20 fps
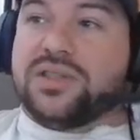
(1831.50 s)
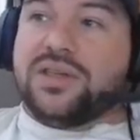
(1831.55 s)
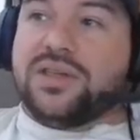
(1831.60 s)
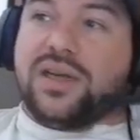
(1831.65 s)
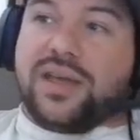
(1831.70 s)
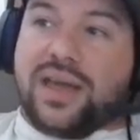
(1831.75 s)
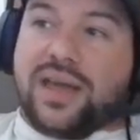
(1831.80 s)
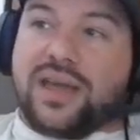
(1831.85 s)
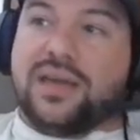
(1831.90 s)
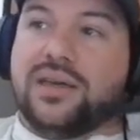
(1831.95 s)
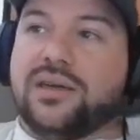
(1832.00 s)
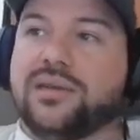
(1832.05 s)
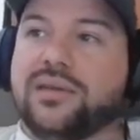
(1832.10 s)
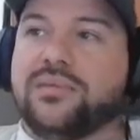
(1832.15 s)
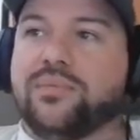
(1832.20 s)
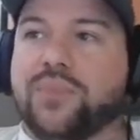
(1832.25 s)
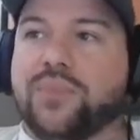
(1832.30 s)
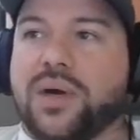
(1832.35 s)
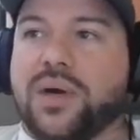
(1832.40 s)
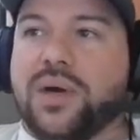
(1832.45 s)

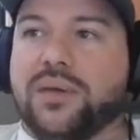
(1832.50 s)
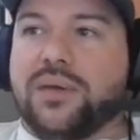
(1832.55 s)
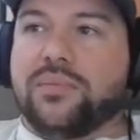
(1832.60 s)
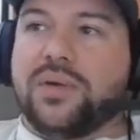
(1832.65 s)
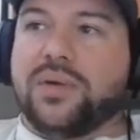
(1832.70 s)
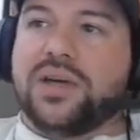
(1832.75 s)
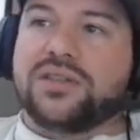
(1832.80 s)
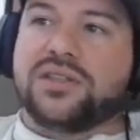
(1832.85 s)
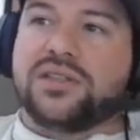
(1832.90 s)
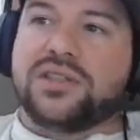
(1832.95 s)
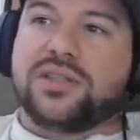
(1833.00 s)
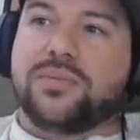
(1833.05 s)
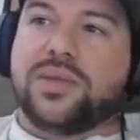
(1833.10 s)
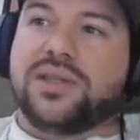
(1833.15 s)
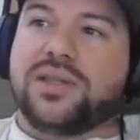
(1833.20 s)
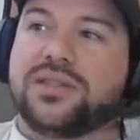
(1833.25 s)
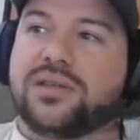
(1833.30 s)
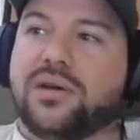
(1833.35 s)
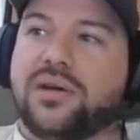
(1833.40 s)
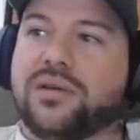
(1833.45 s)
negated by Preston
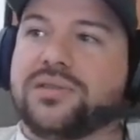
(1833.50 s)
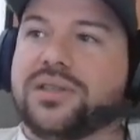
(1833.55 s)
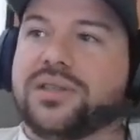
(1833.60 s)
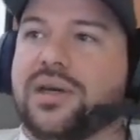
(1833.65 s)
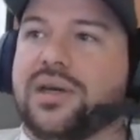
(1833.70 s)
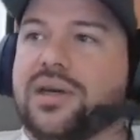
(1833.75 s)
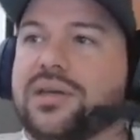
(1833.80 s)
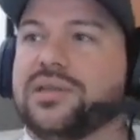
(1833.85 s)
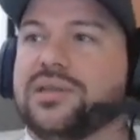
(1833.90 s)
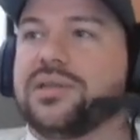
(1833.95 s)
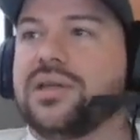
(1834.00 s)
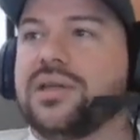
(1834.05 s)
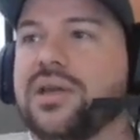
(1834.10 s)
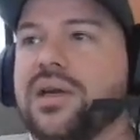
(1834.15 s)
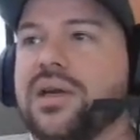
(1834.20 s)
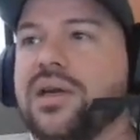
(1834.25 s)
Smith's offsides.